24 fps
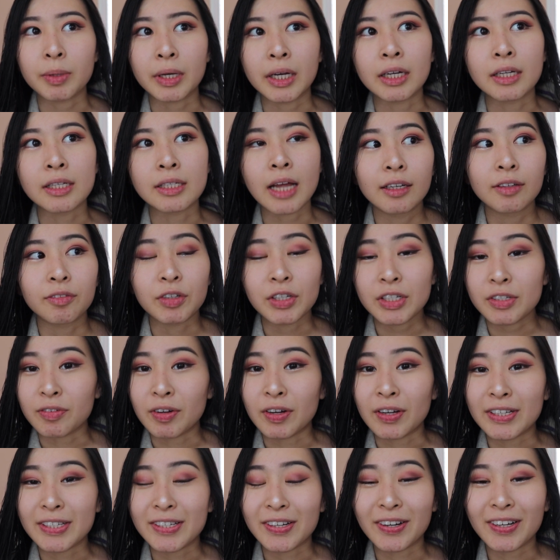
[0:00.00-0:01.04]
because, first of
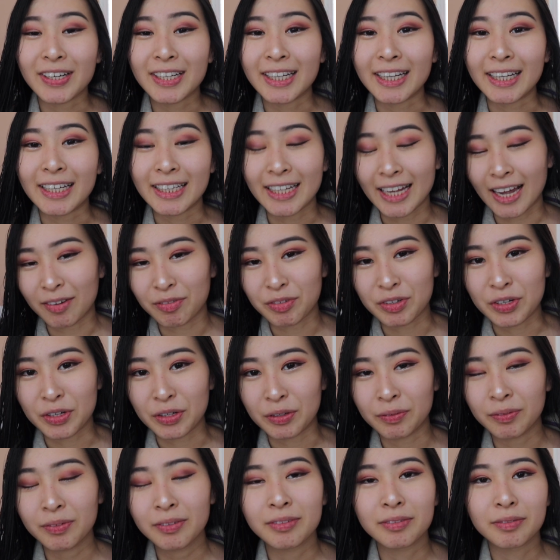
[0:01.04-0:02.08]
all, it's already in the
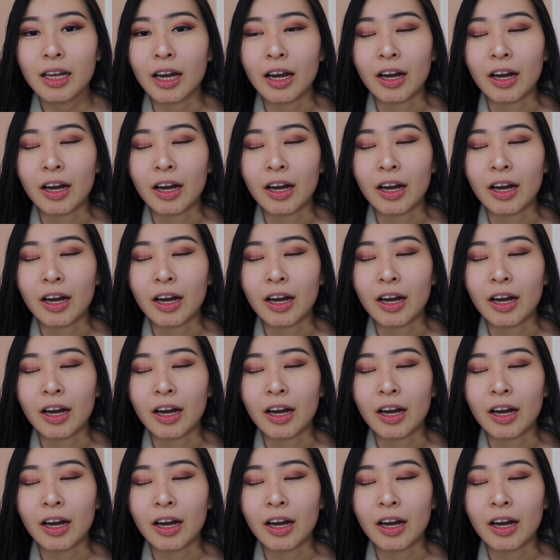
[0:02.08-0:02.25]
afternoon.